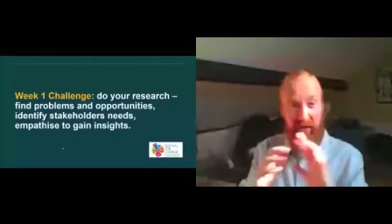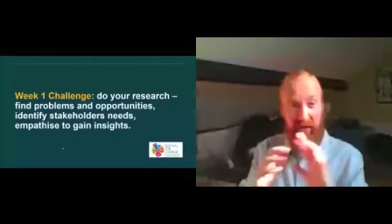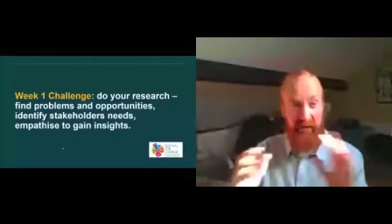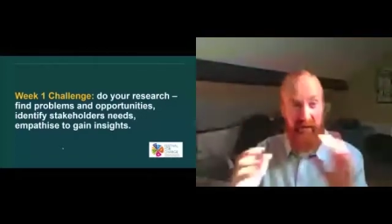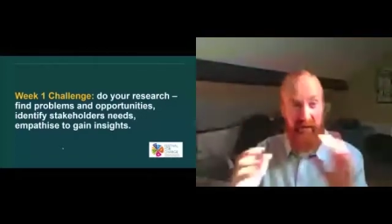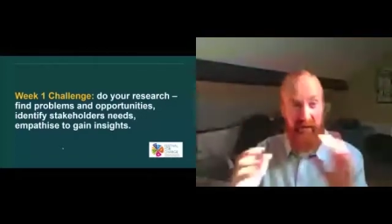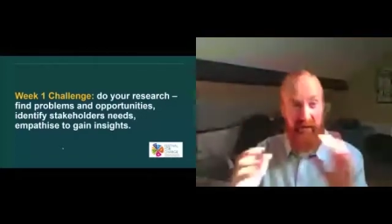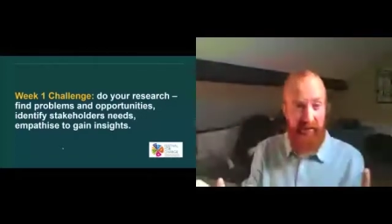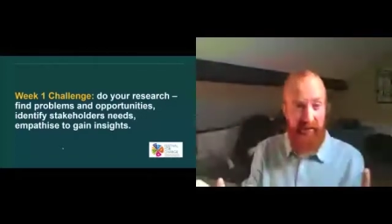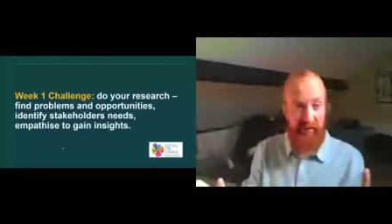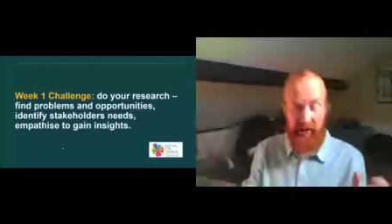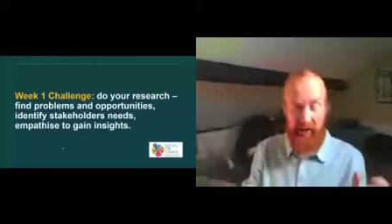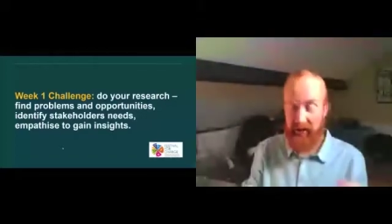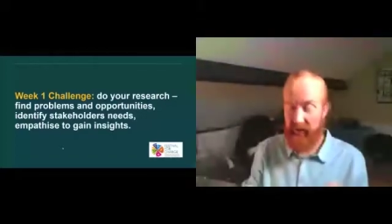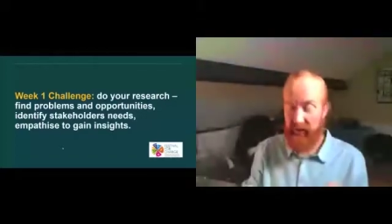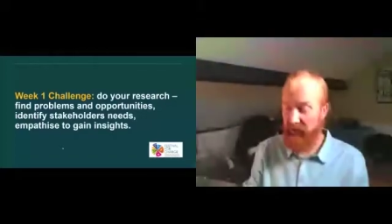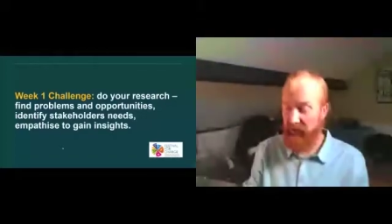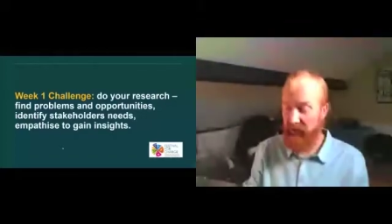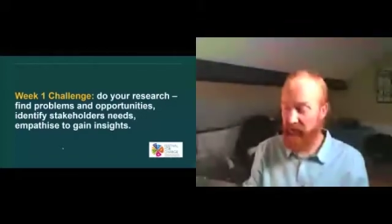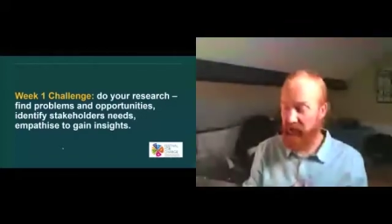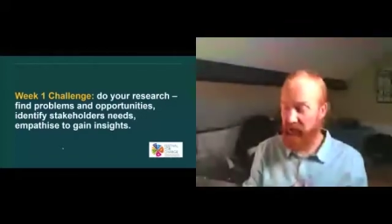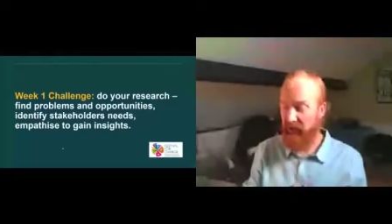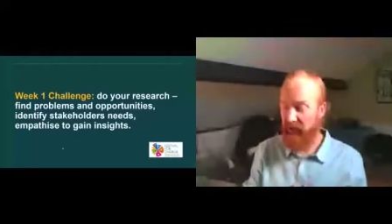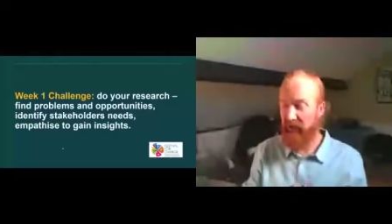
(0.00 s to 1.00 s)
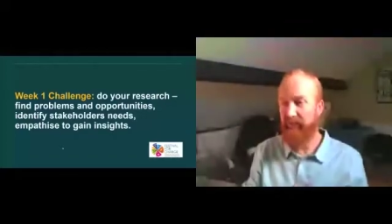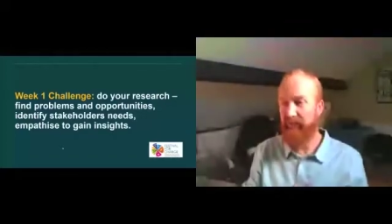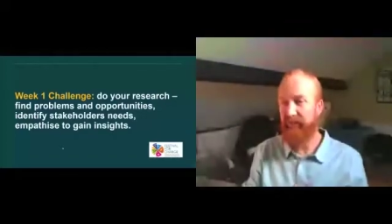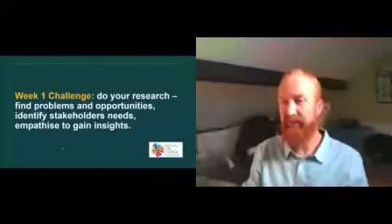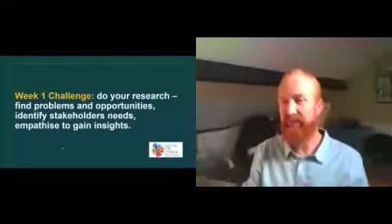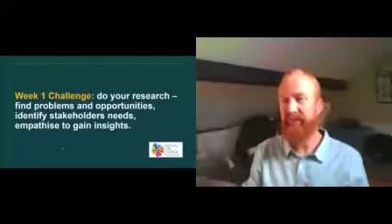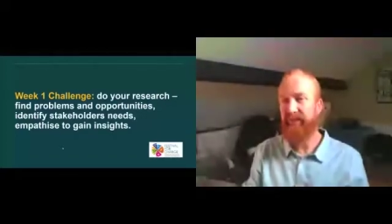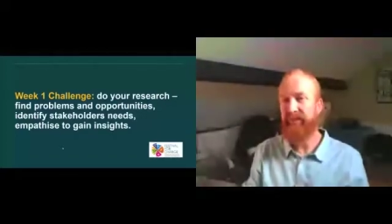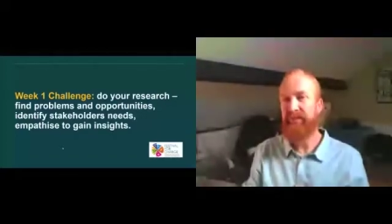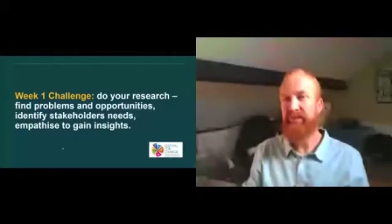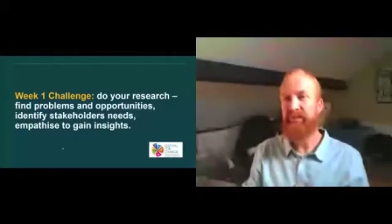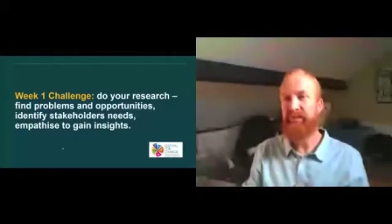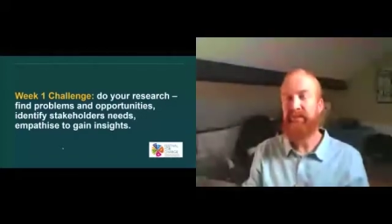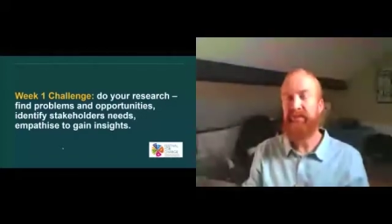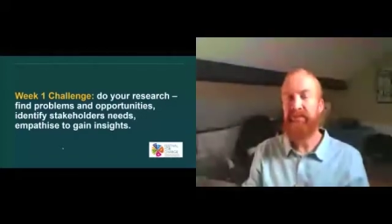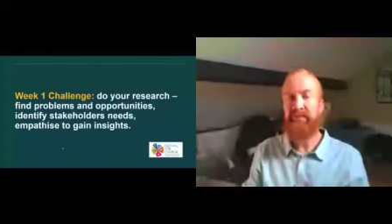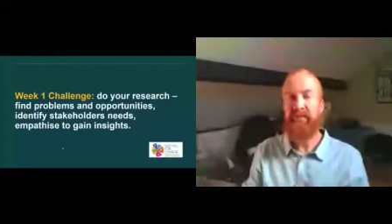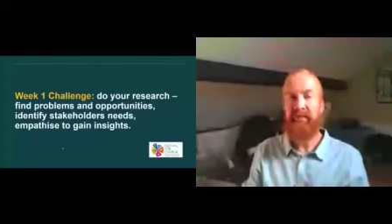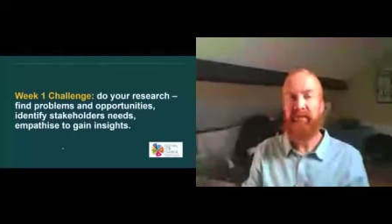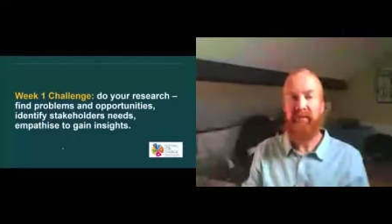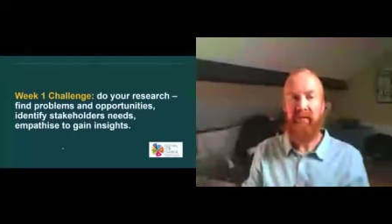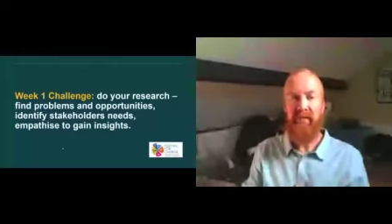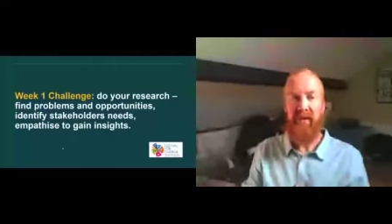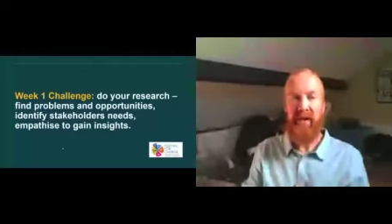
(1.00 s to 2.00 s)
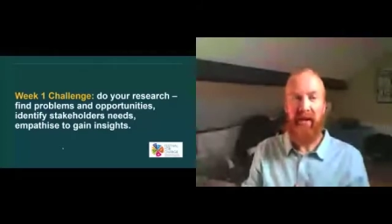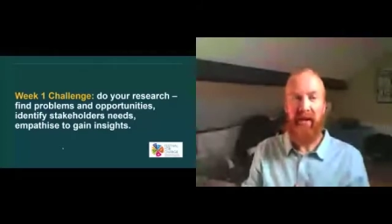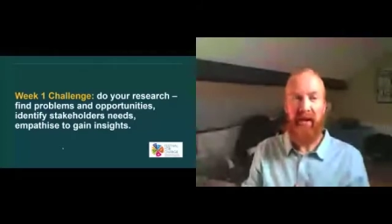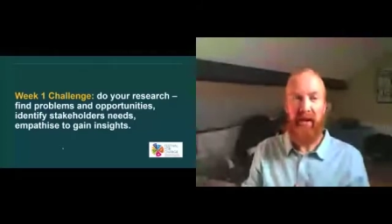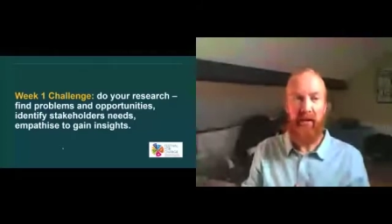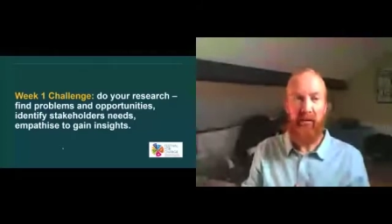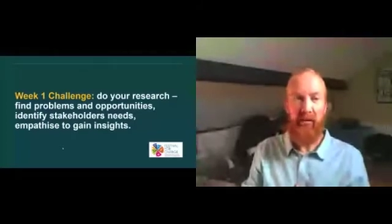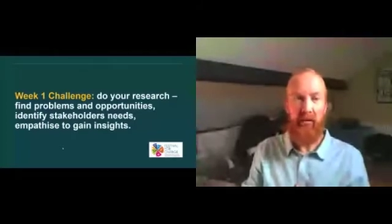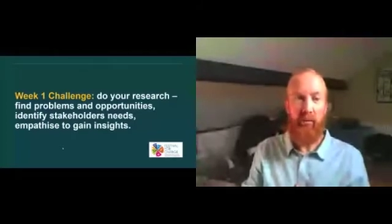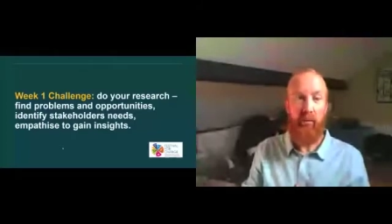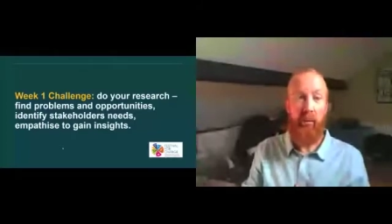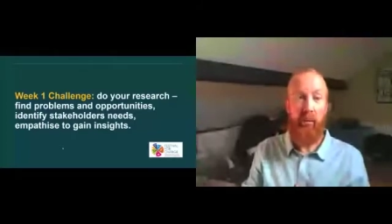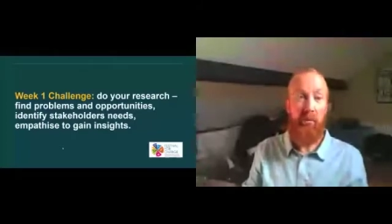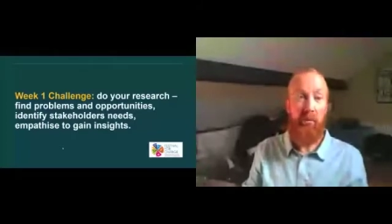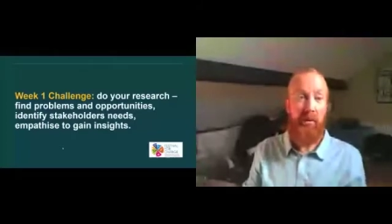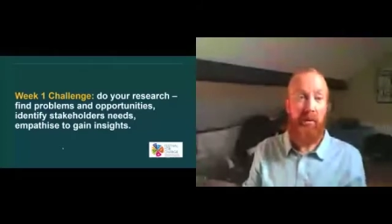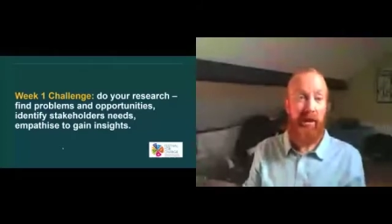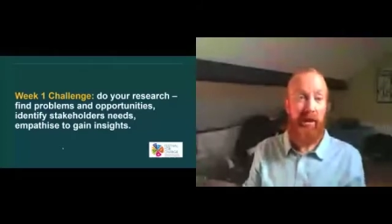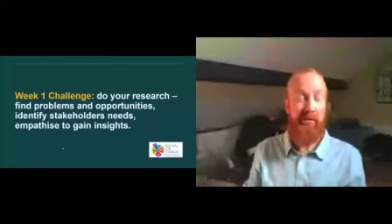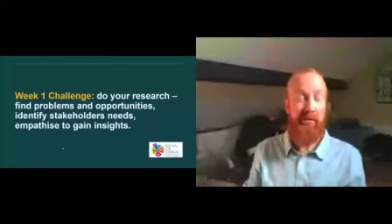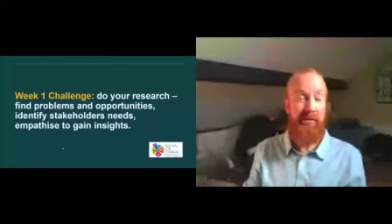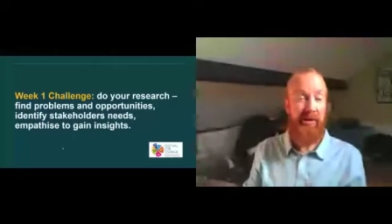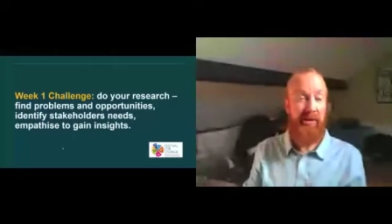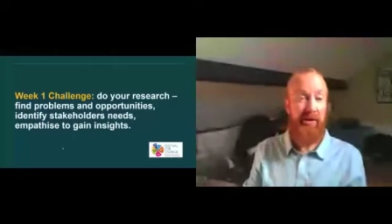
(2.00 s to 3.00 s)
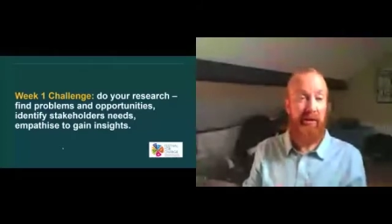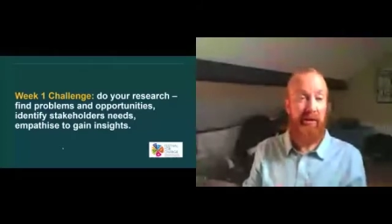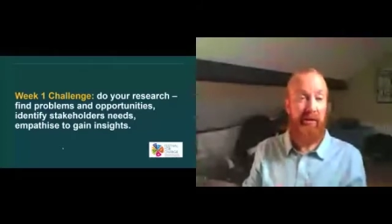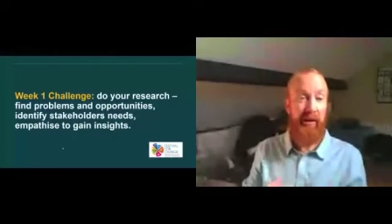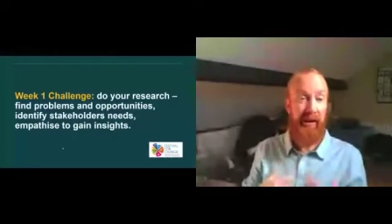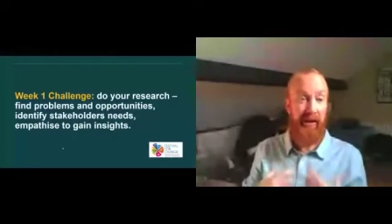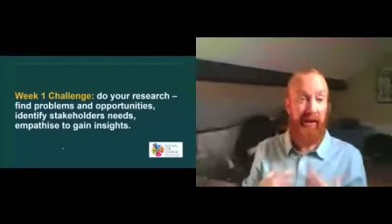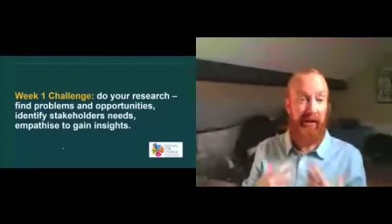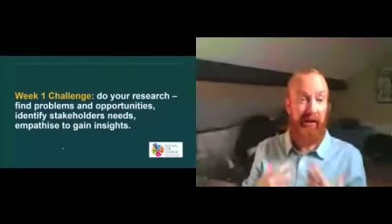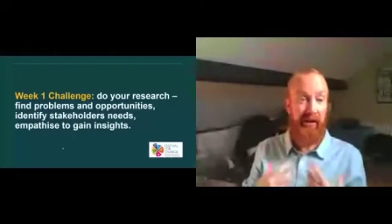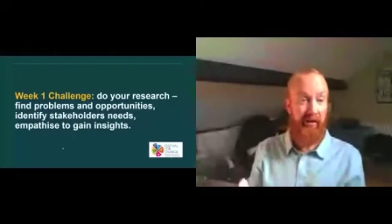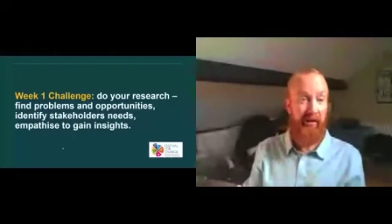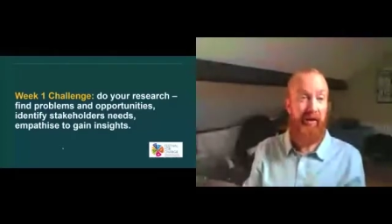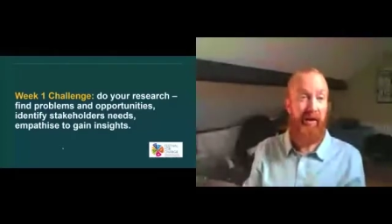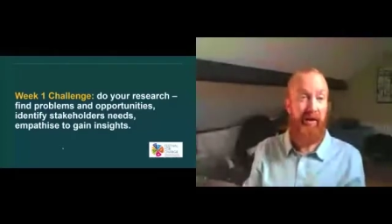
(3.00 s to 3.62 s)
think about the future. What we're going to be doing